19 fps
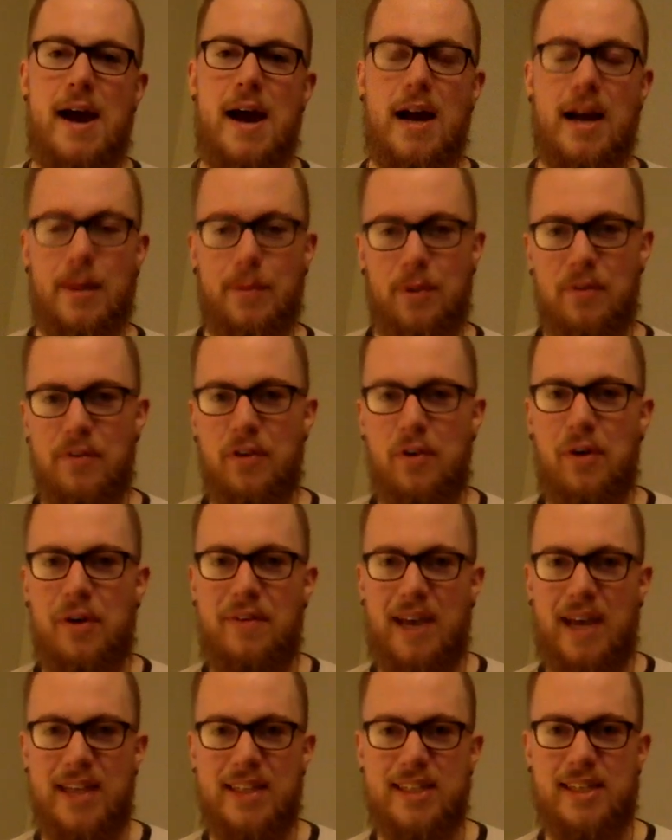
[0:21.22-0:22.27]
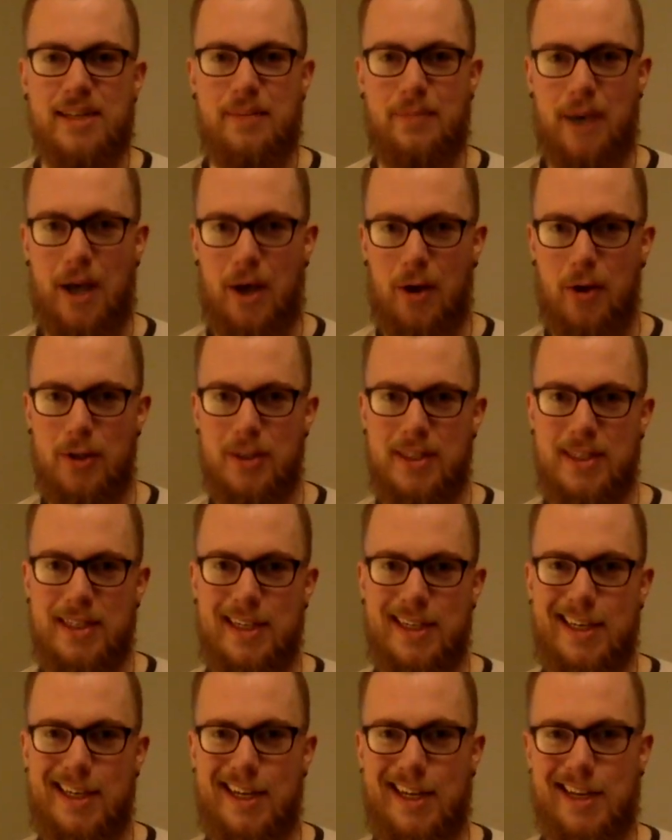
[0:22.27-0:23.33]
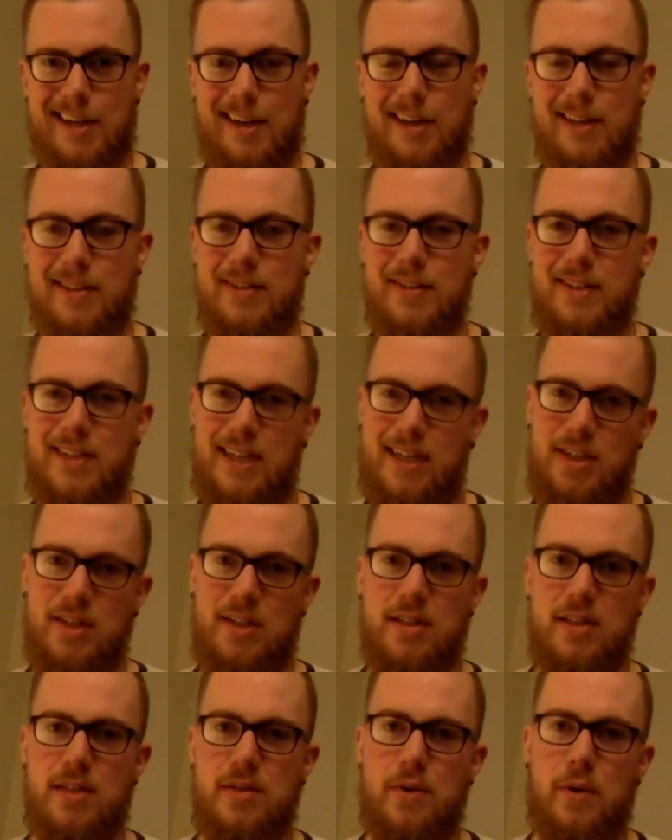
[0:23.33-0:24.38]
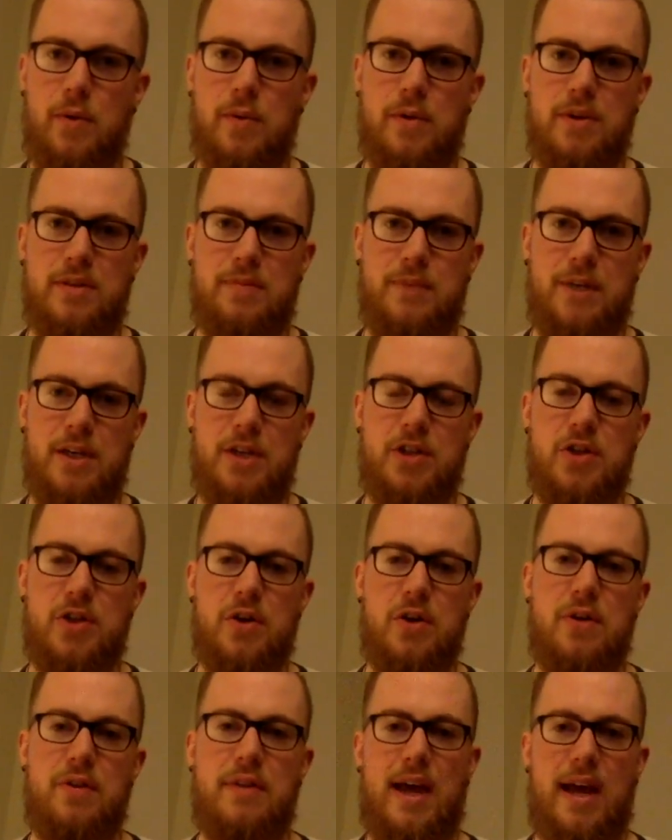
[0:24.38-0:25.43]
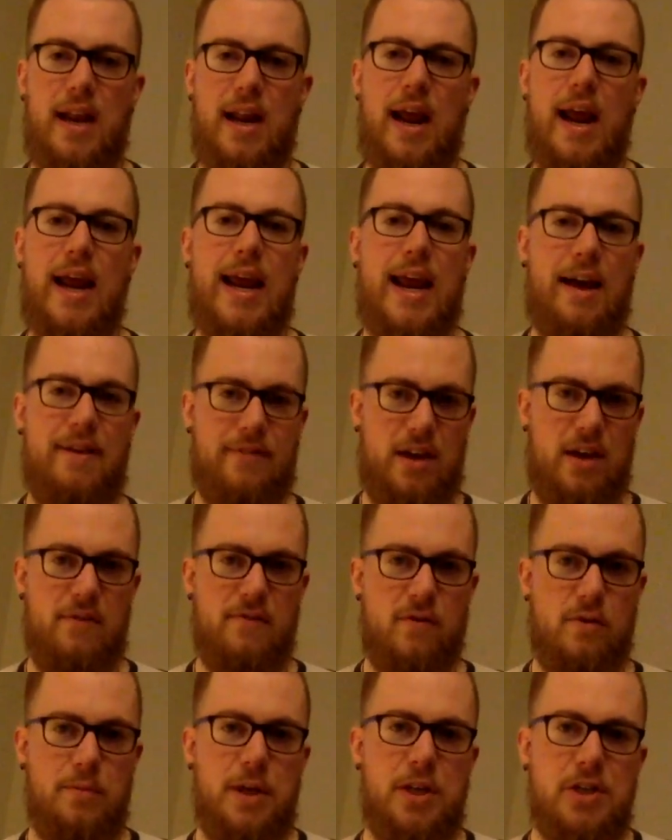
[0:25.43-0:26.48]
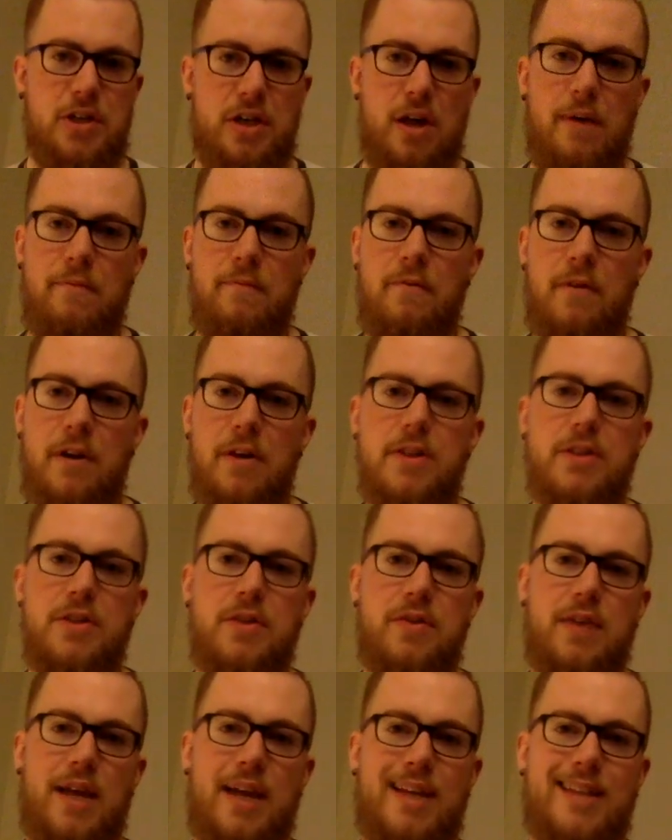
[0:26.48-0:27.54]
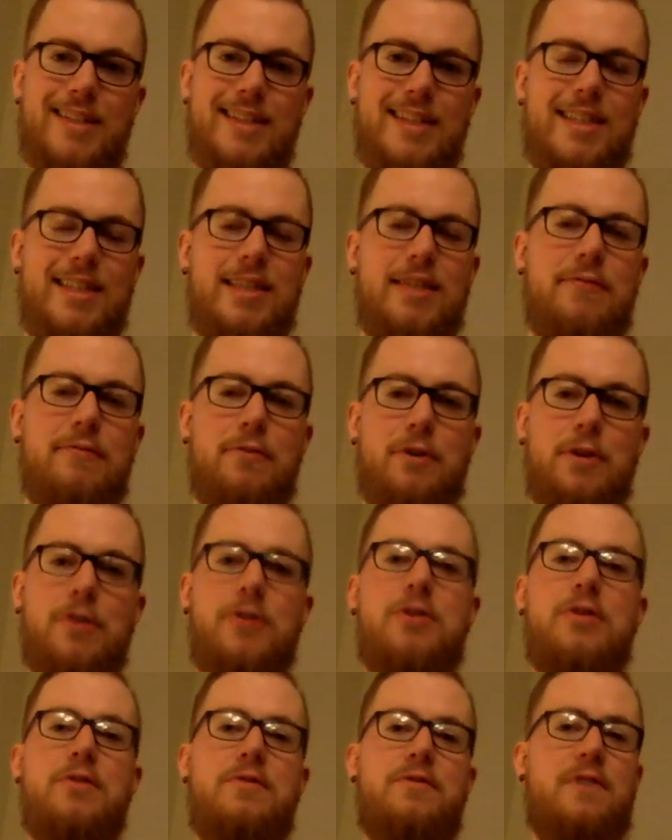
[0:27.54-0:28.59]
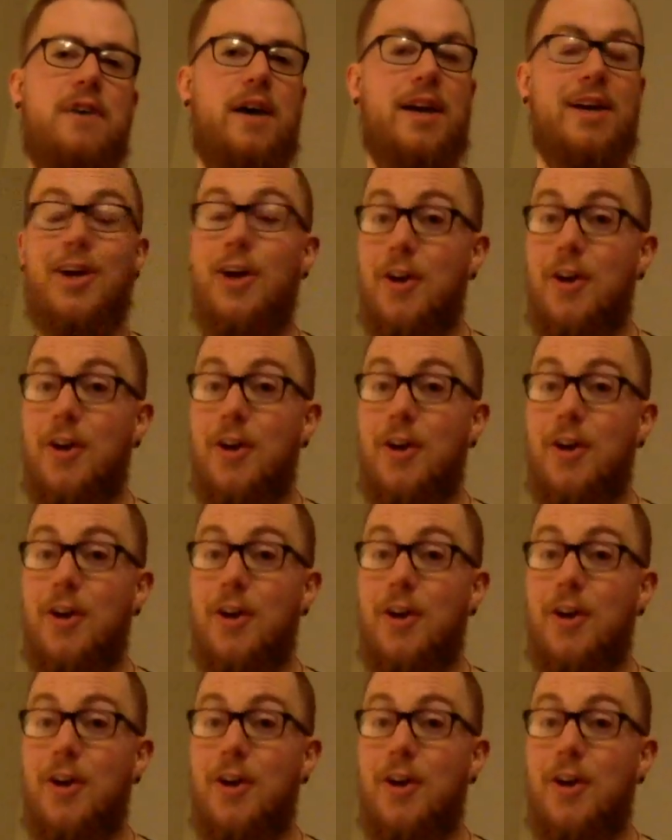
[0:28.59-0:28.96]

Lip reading: A couple of you have asked about getting consultations, so I wanted to make sure that I have that information up front so that it's easy for you to find.